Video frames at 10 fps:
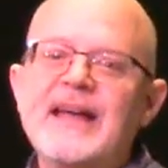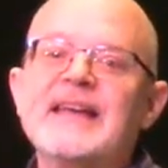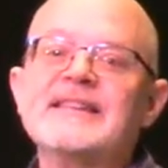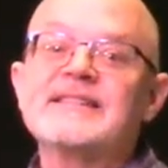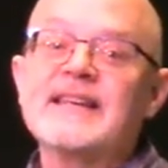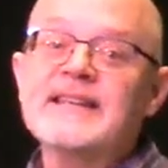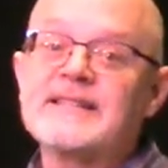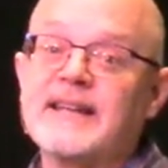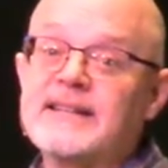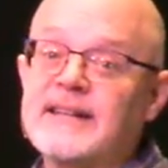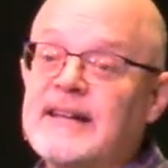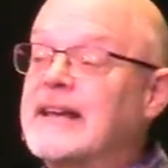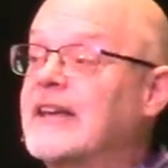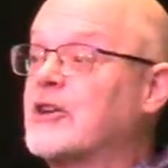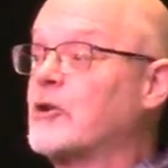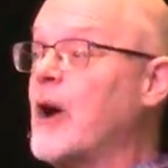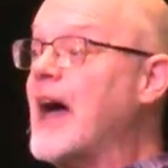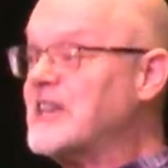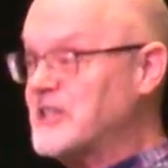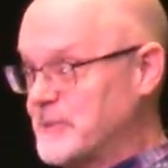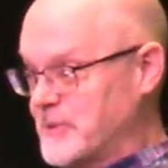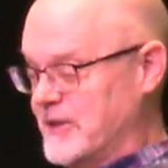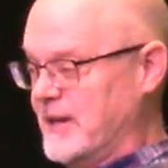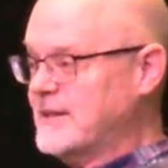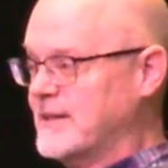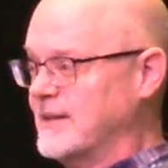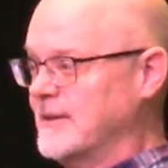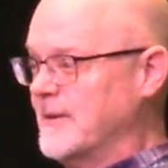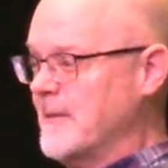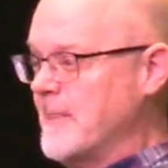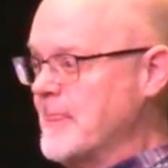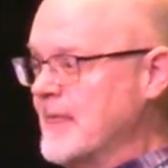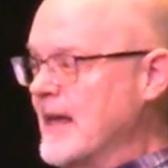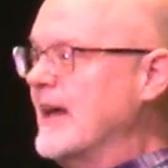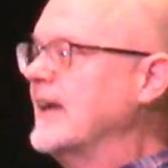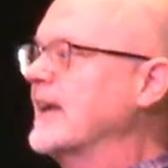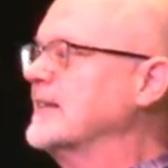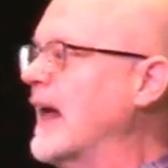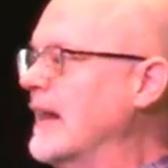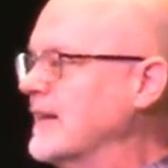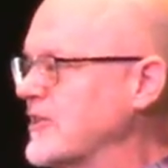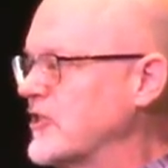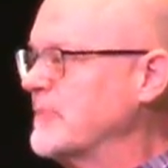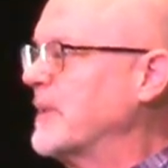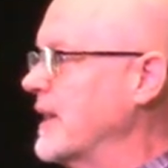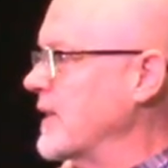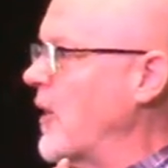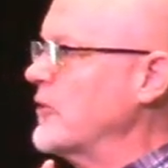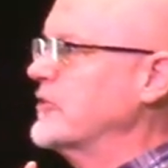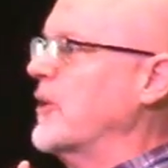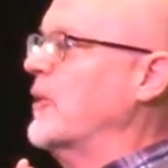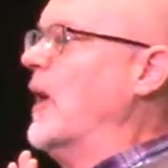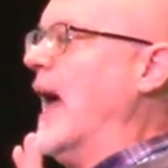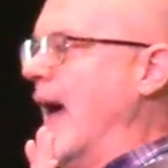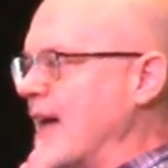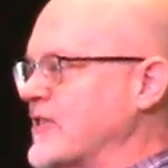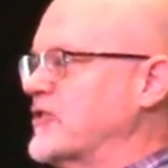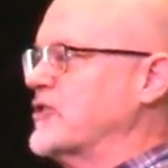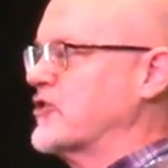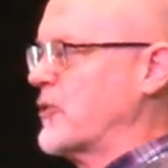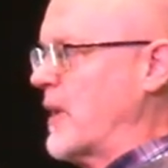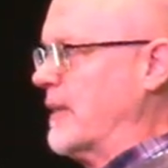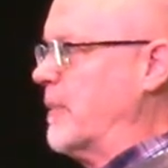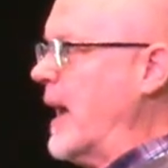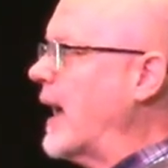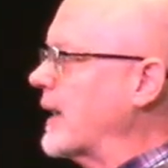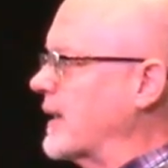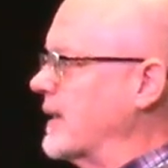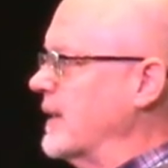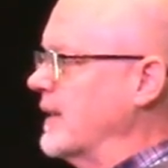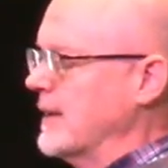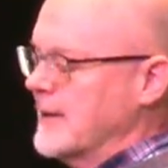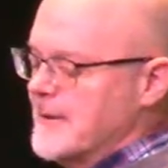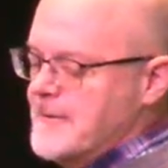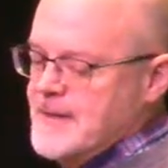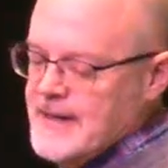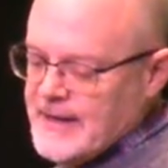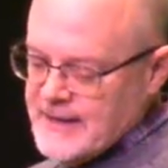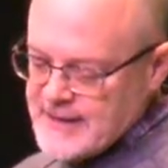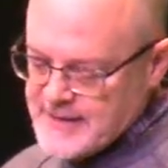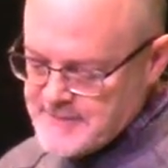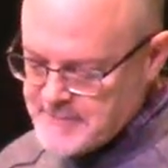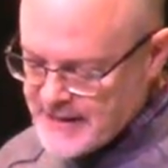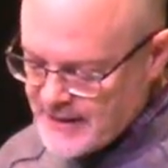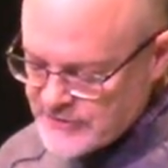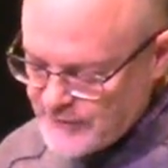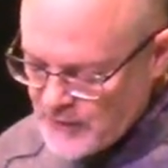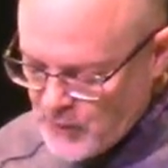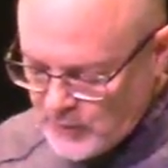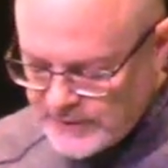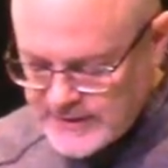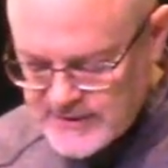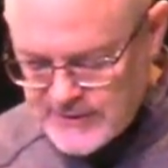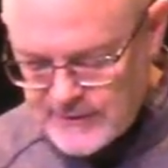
He sees it, he grasps it, he acknowledged it, but he also has to shrink back because of the holiness